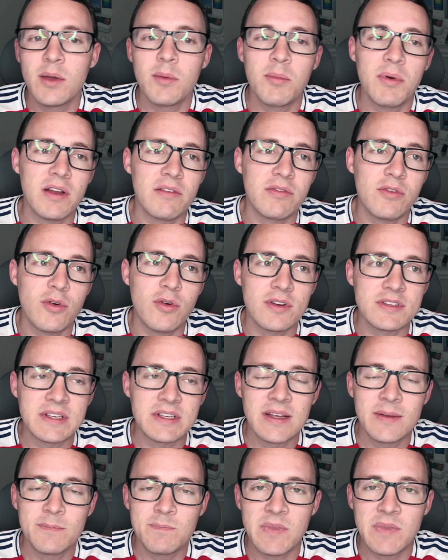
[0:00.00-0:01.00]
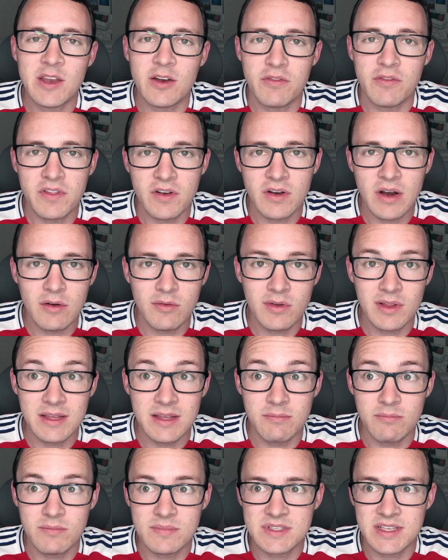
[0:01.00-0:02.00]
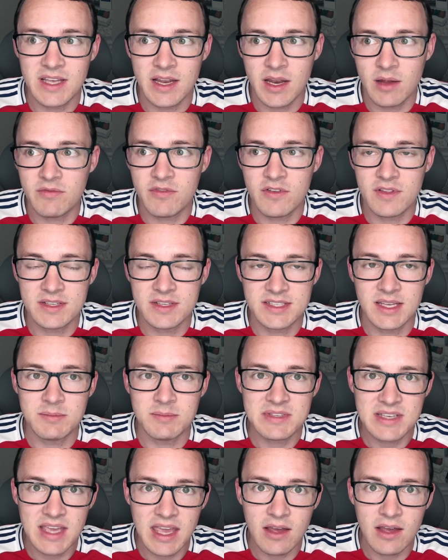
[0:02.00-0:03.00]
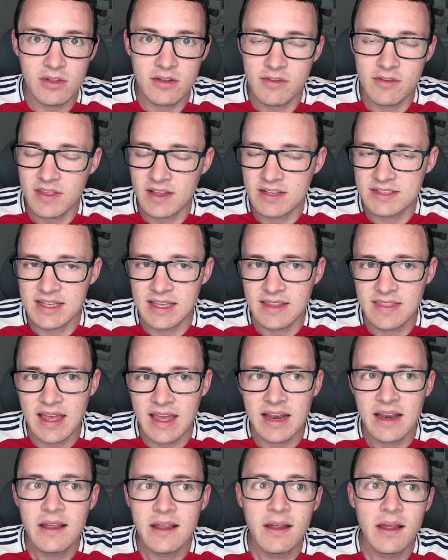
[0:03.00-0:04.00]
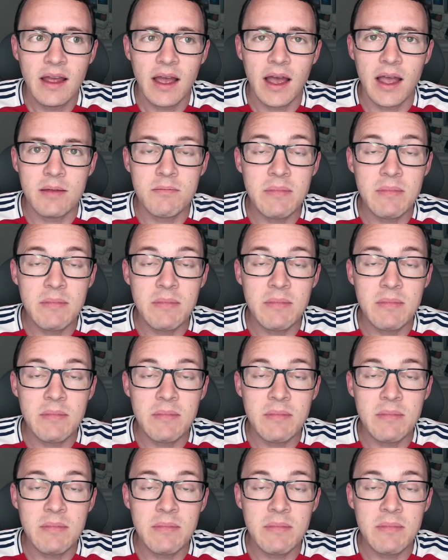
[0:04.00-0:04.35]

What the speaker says: But of course, if they're not really set up for the same scale or things like that, it